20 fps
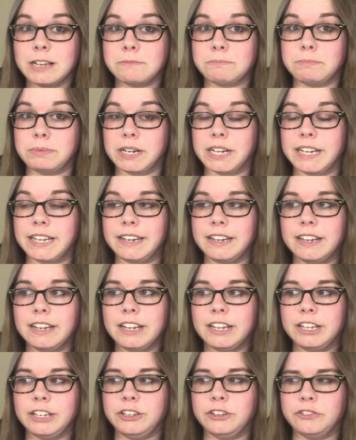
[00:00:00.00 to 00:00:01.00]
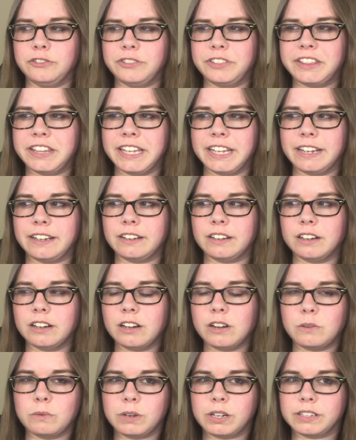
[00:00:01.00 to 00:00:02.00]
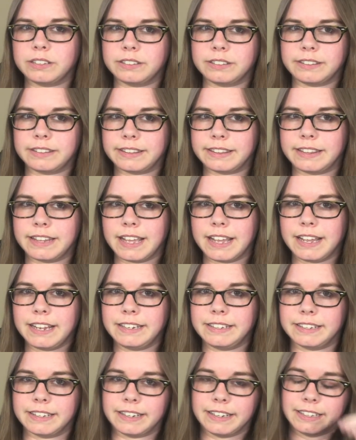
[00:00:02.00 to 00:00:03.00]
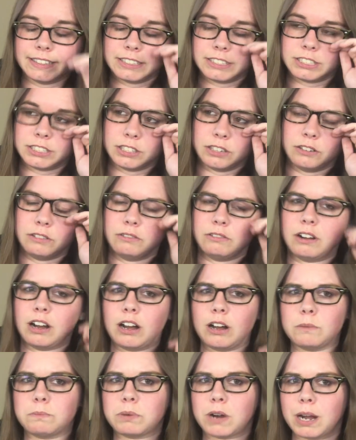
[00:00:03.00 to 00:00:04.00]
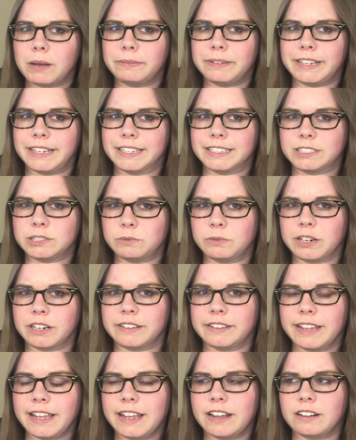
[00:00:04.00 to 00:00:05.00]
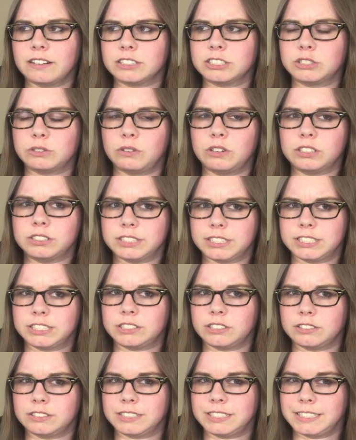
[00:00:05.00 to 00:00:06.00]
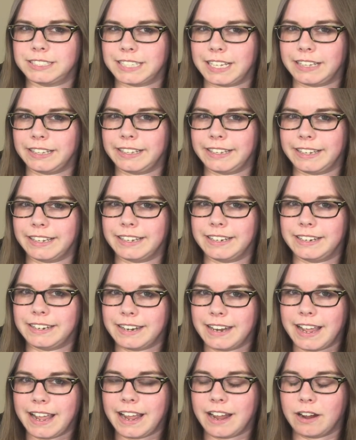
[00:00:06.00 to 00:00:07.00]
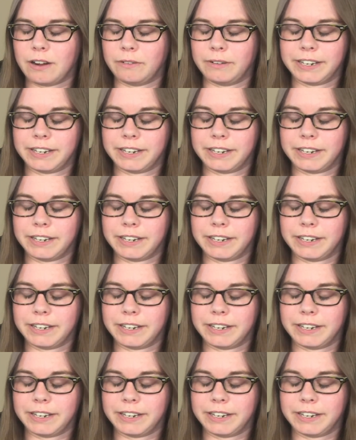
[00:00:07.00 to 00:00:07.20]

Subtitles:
But you think, oh, well, they did it, so I'll probably get to where they are, so I'll just start selling it now.